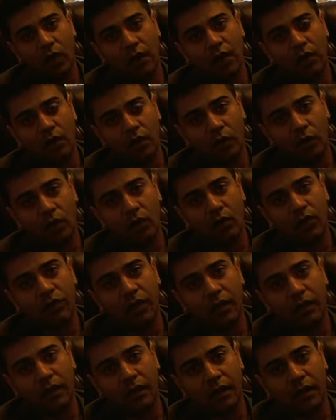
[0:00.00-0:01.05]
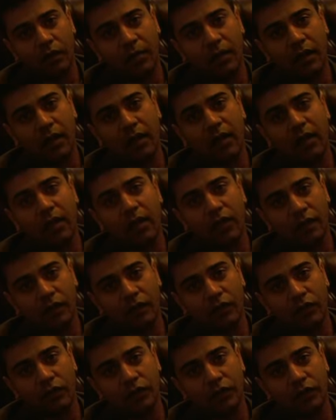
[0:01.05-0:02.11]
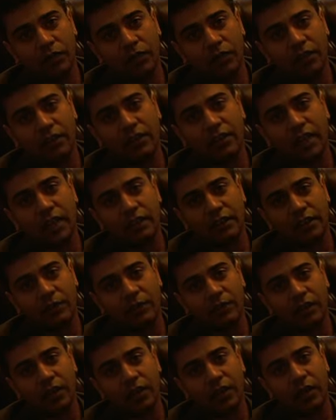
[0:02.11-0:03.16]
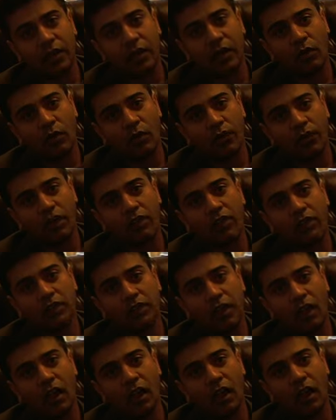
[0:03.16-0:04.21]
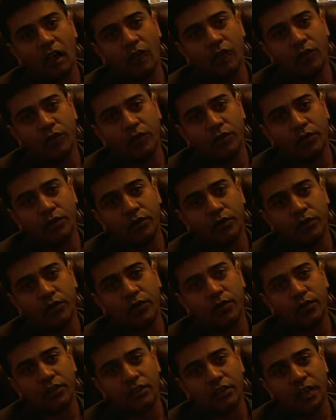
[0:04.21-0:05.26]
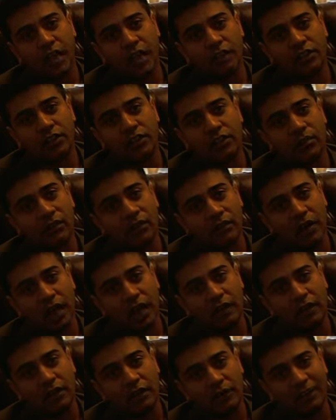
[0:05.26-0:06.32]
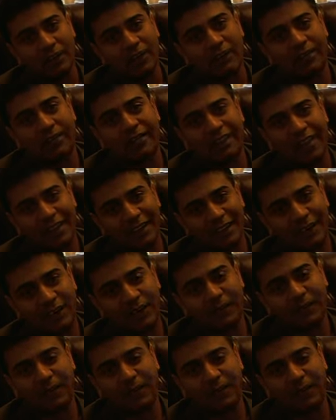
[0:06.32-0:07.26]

law.com. Thank you very much, and keep checking our videos on YouTube/Peerally Law. Thank you.